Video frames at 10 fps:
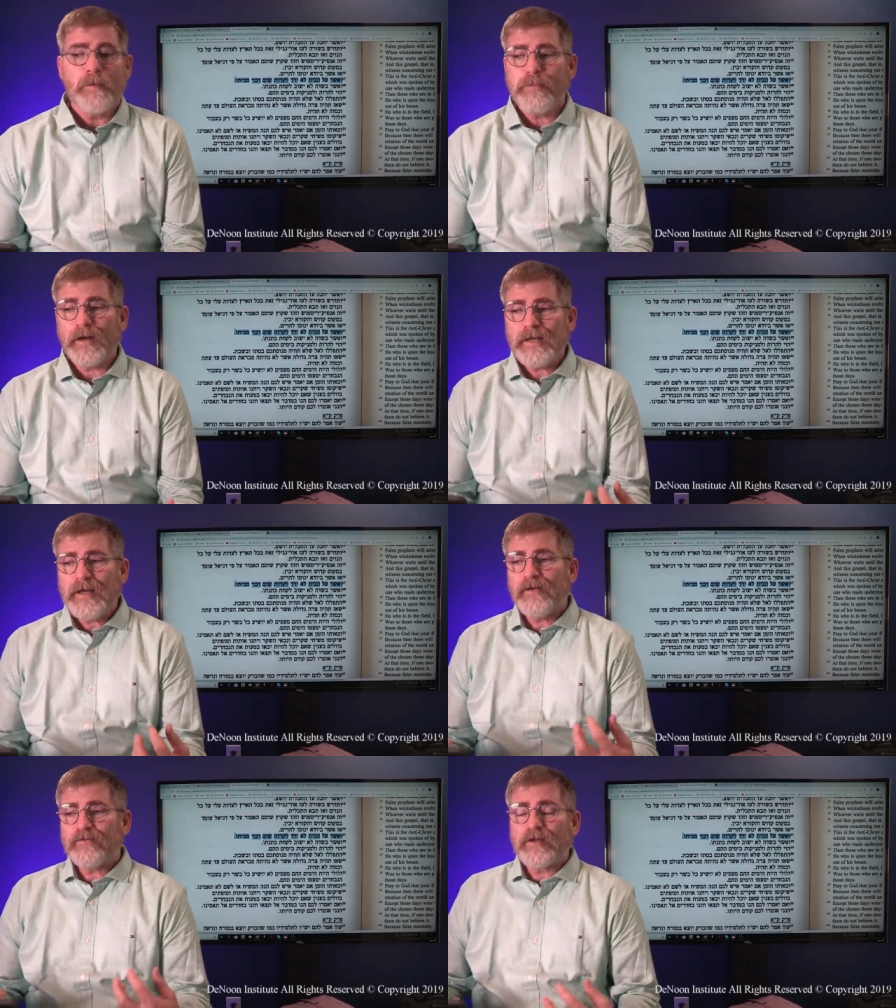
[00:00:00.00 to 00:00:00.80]
but
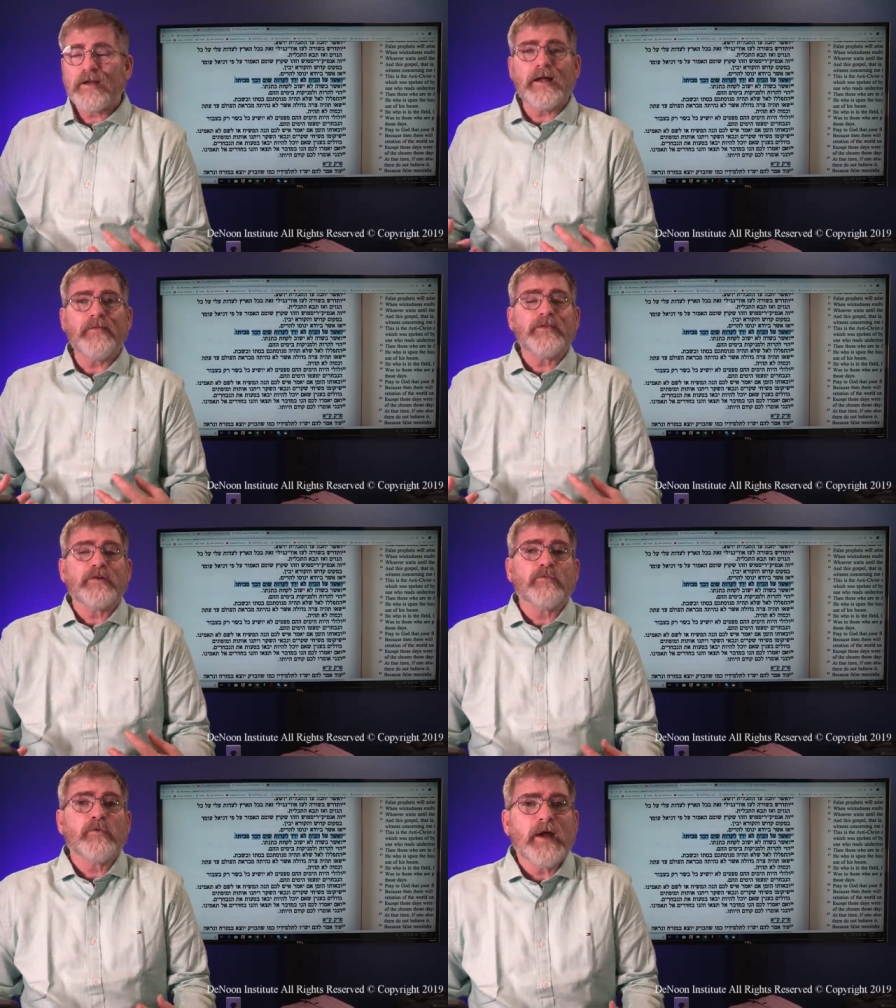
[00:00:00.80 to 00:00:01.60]
he has got
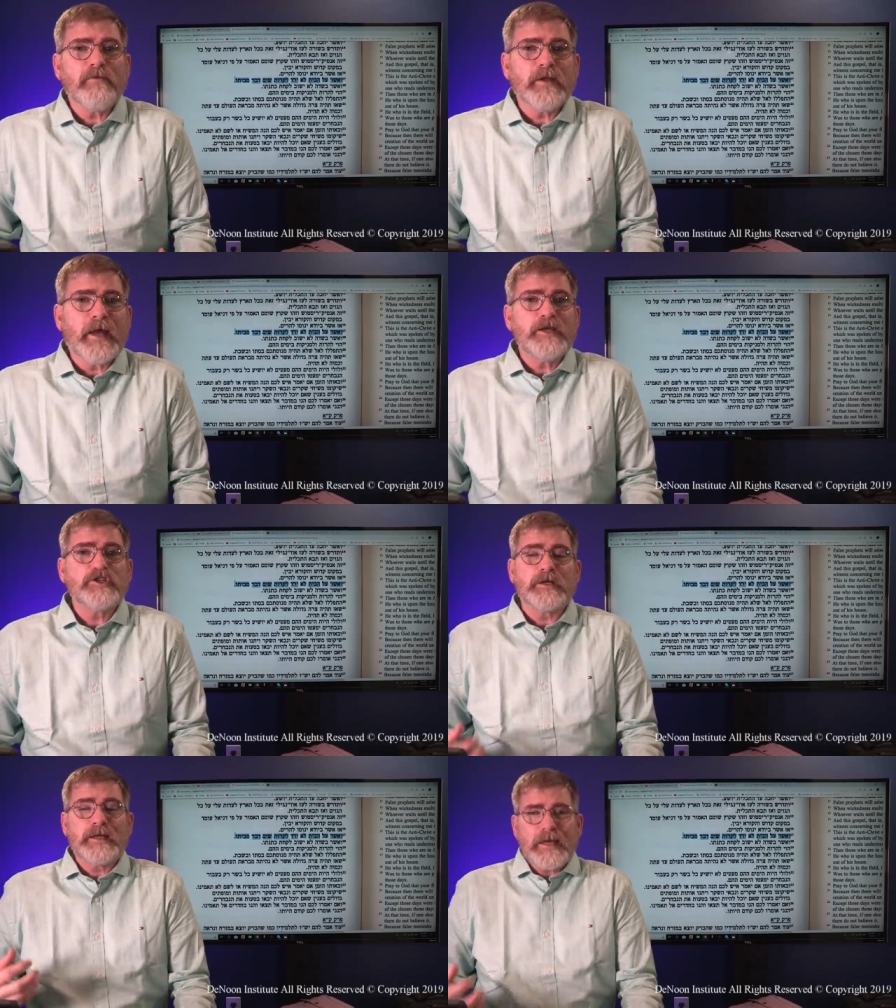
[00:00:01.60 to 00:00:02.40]
the
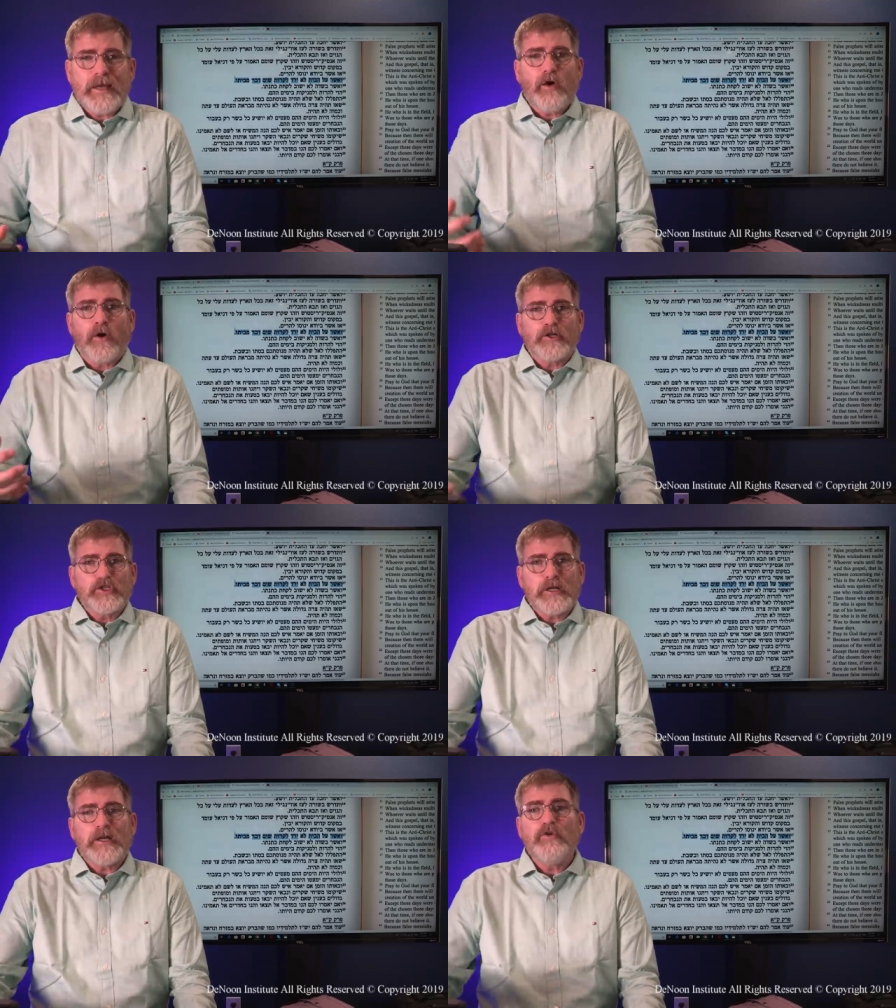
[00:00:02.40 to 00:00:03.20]
revelation. He or
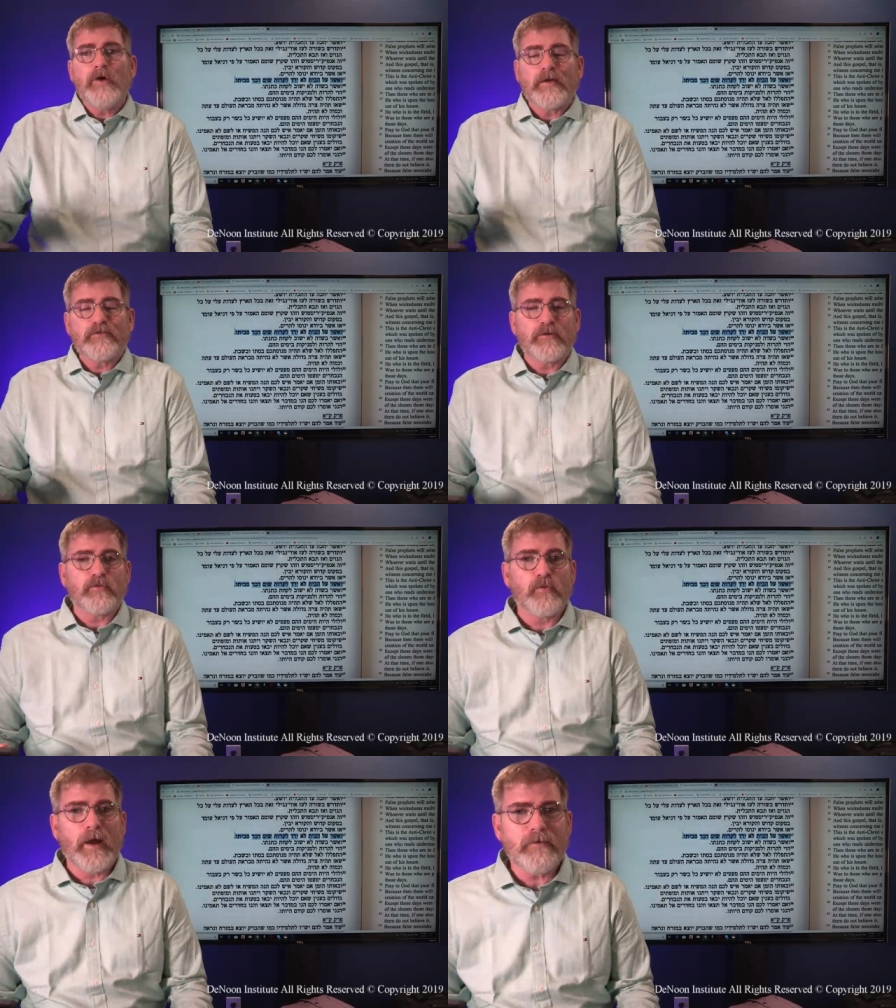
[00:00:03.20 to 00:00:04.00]
she who has the
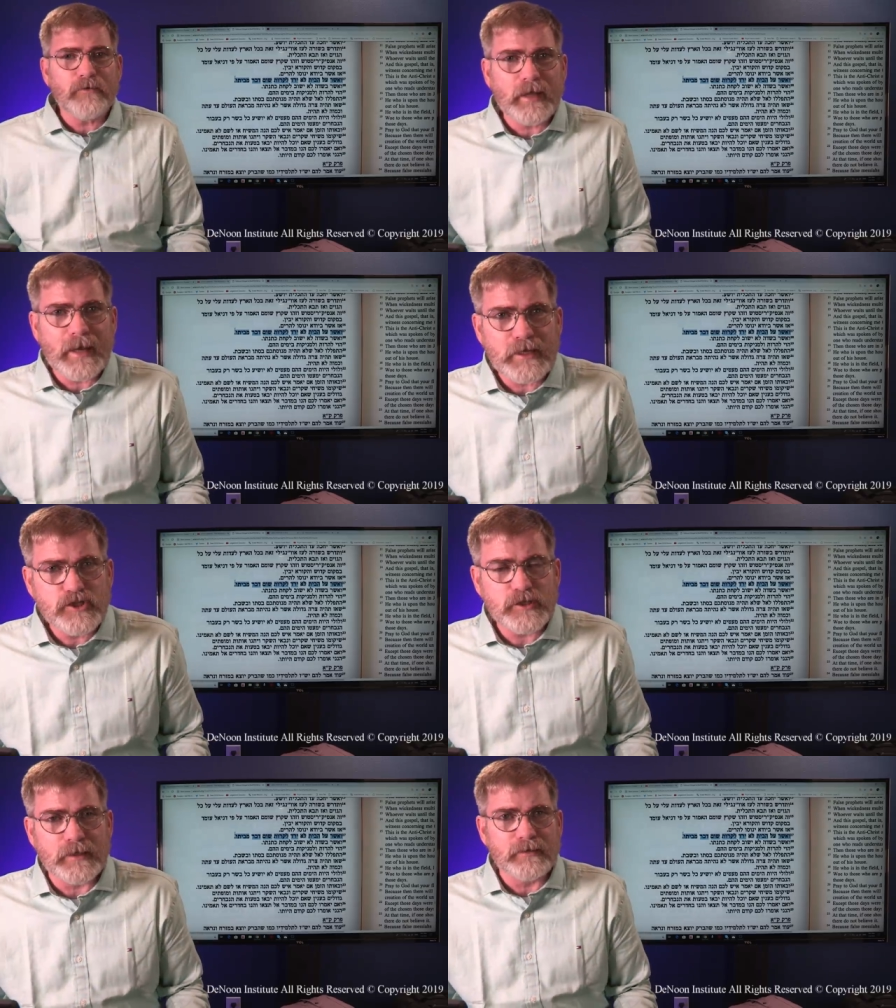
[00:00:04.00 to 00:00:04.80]

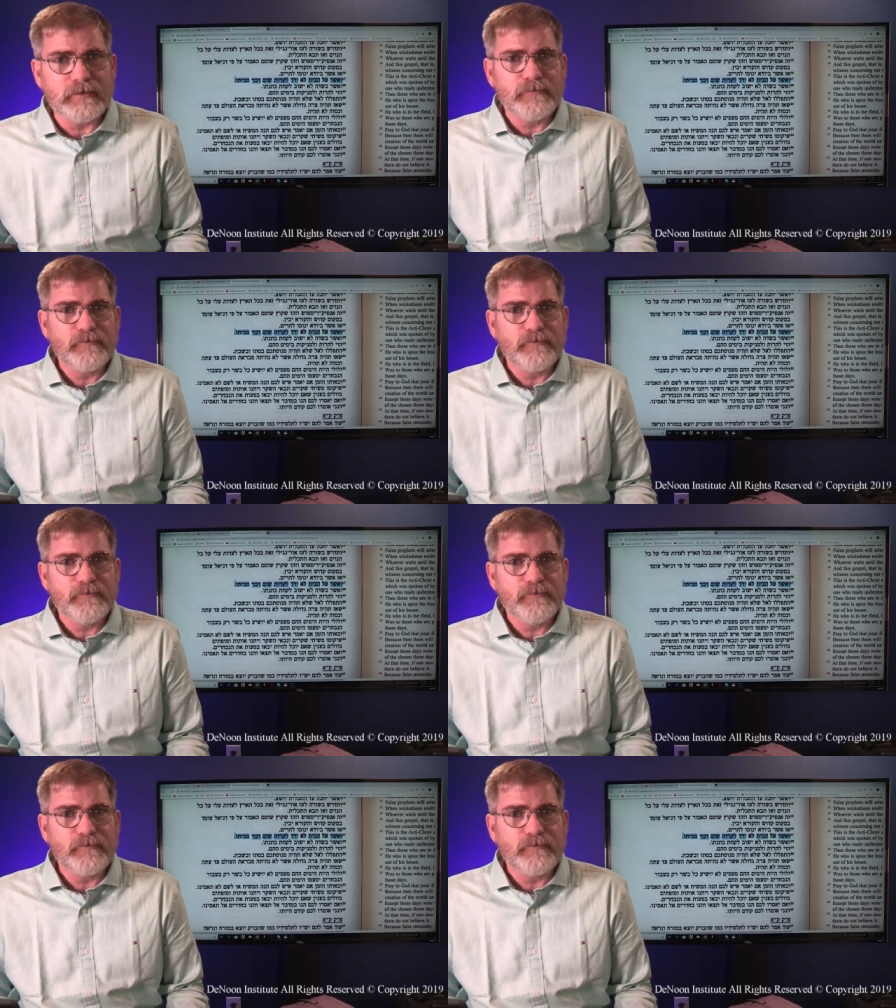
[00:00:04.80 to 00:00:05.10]
revelation.